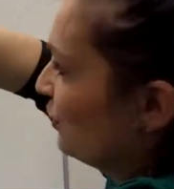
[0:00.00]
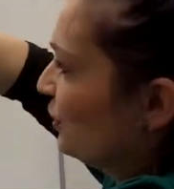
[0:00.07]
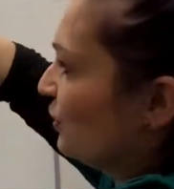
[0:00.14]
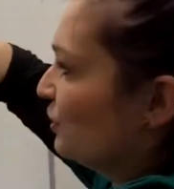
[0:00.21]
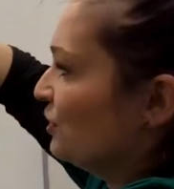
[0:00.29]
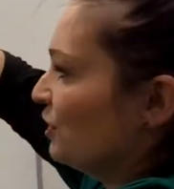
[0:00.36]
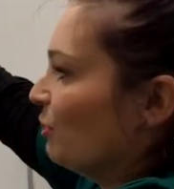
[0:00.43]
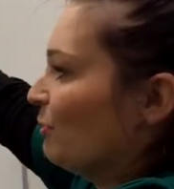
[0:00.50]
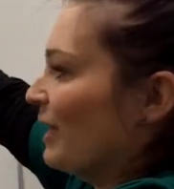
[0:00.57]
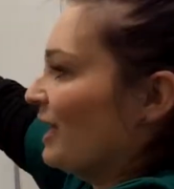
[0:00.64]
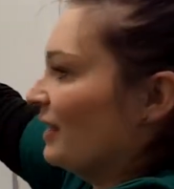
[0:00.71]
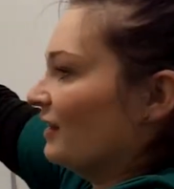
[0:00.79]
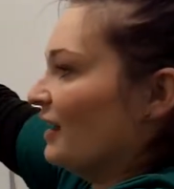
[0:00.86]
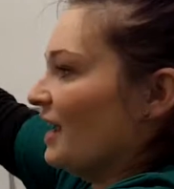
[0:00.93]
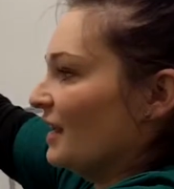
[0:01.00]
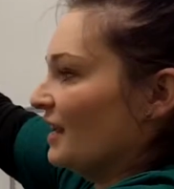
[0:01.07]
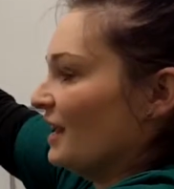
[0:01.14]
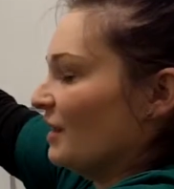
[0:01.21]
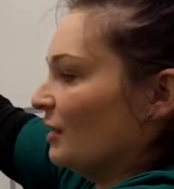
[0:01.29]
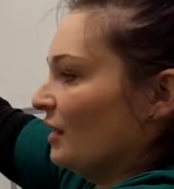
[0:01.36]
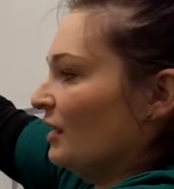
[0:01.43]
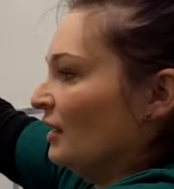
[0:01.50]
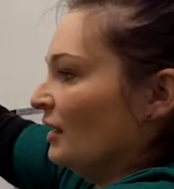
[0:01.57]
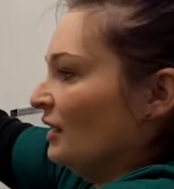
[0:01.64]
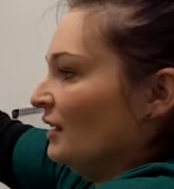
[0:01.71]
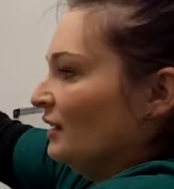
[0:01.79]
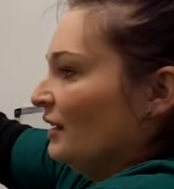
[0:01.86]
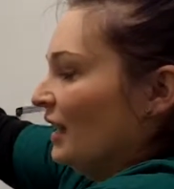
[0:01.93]
follow to the back there,
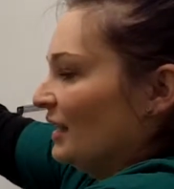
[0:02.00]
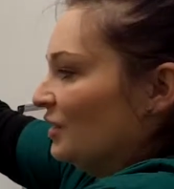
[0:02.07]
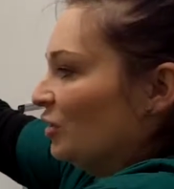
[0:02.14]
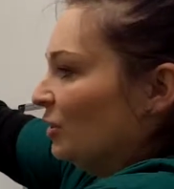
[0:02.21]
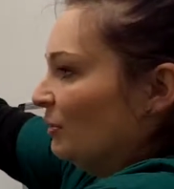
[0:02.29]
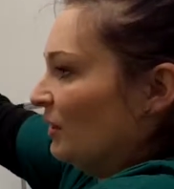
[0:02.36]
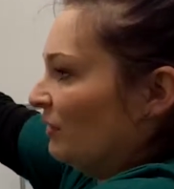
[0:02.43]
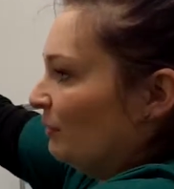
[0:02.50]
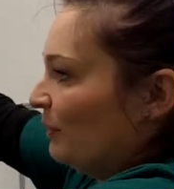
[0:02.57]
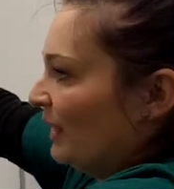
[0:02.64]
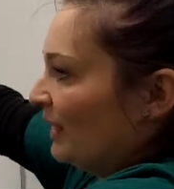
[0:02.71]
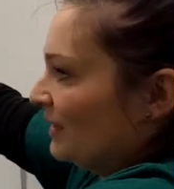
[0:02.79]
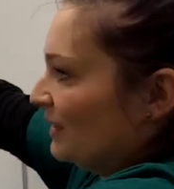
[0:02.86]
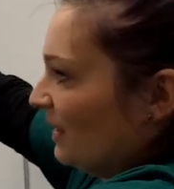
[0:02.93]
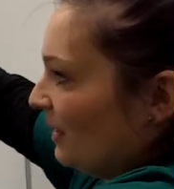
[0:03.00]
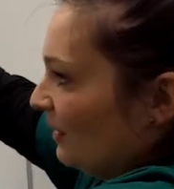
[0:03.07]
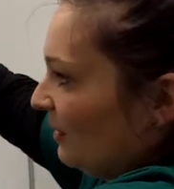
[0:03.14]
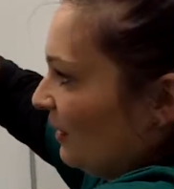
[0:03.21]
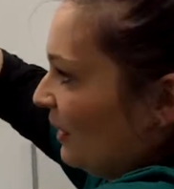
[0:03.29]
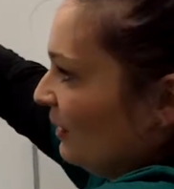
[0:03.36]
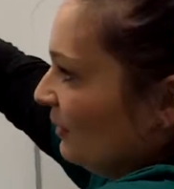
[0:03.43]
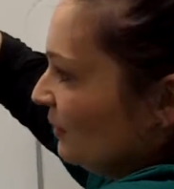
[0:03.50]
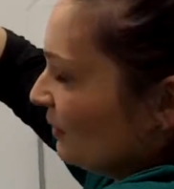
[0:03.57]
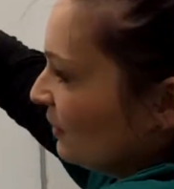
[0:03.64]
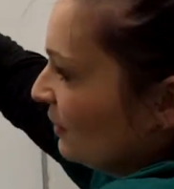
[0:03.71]
get the last couple of back teeth in.